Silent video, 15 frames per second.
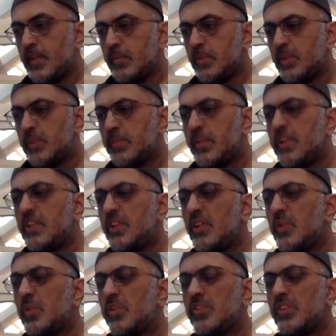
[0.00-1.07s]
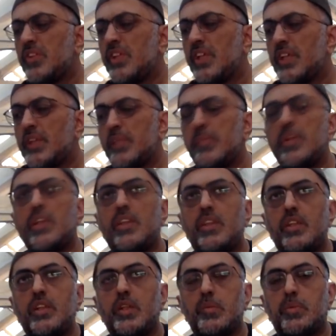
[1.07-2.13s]
But the main thing wasn't that. The main
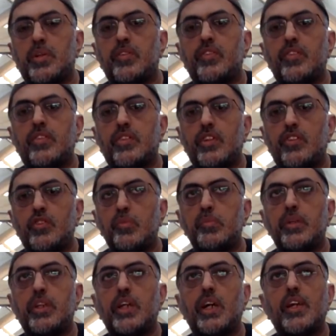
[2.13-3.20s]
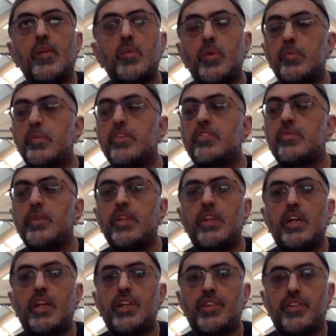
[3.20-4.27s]
thing, the Prophet began with Bismillah
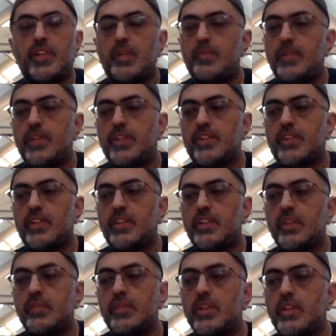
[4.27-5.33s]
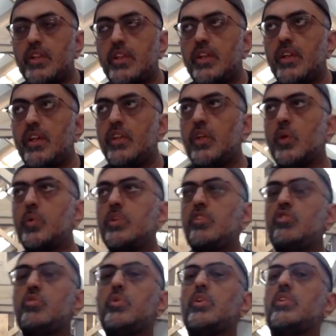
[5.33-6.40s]
ar-Rahman ar-Rahim. The only
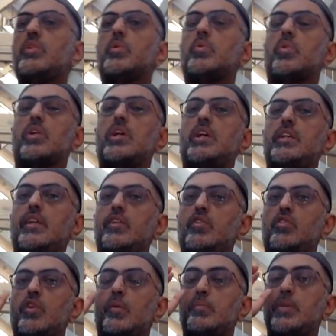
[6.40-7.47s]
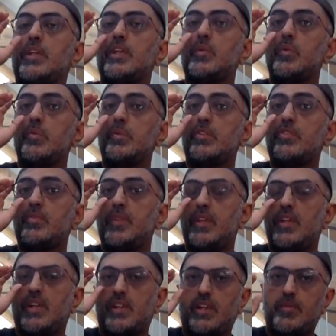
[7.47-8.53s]
surah in the Quran that does not begin with
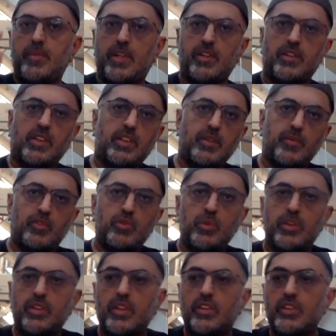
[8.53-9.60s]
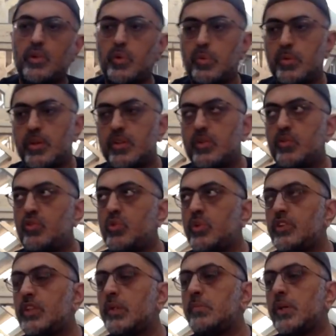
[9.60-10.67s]
Bismillah ar-Rahman ar-Rahim, Surah At-Tawbah,
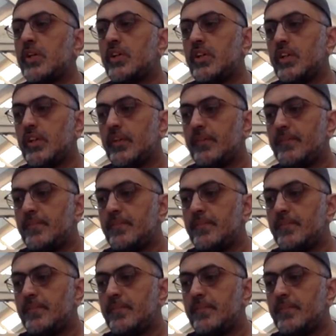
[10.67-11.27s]
Surah Al-Bara'ah,